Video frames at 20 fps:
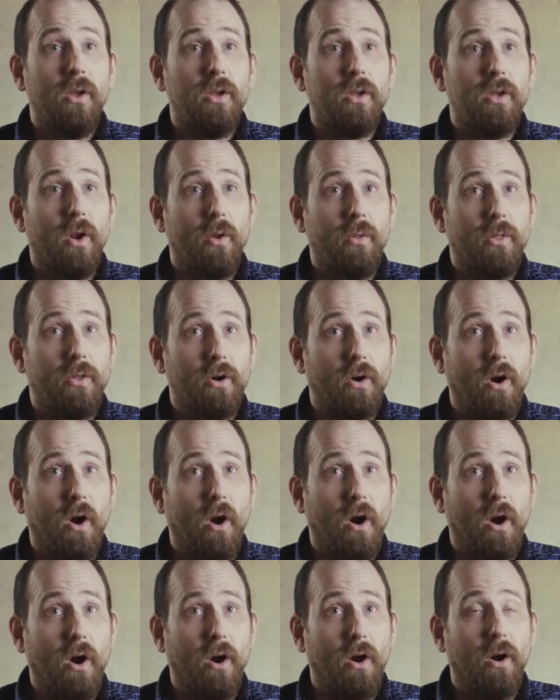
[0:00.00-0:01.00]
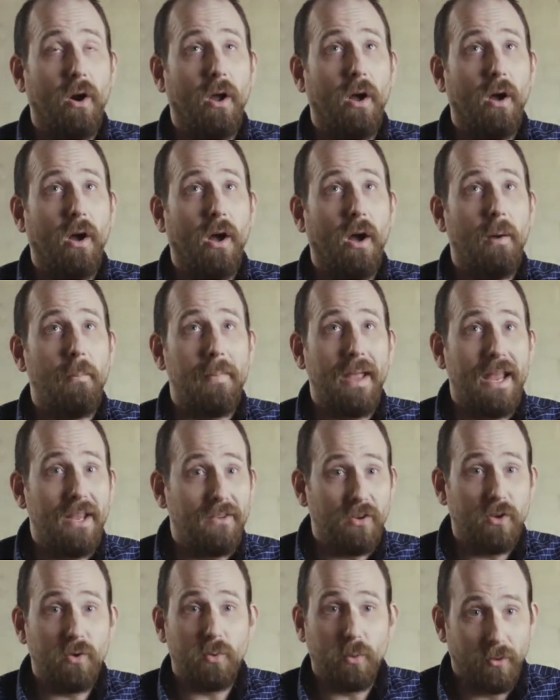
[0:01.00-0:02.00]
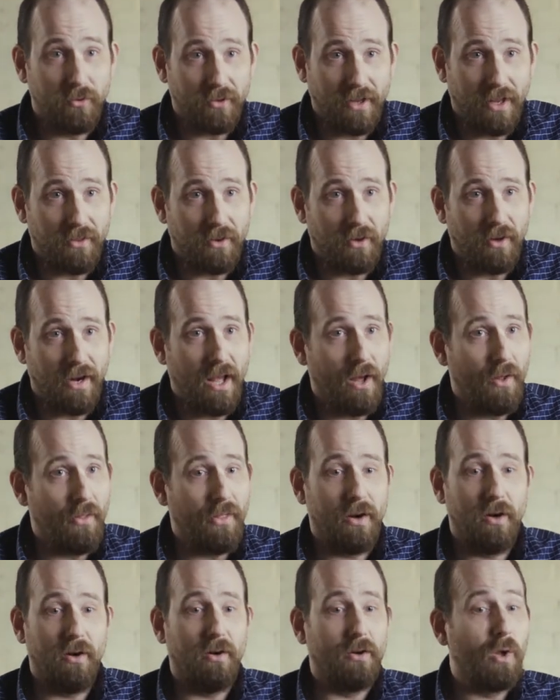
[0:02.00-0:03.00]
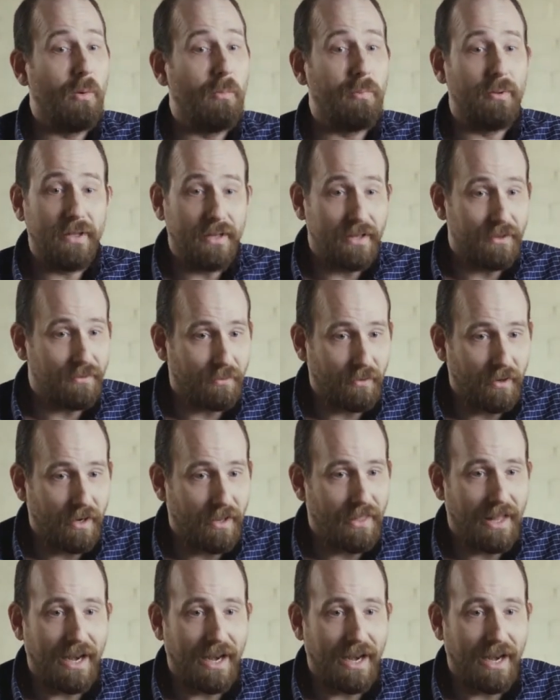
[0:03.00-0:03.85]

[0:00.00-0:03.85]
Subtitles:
there are amazing tools out there now that are completely free,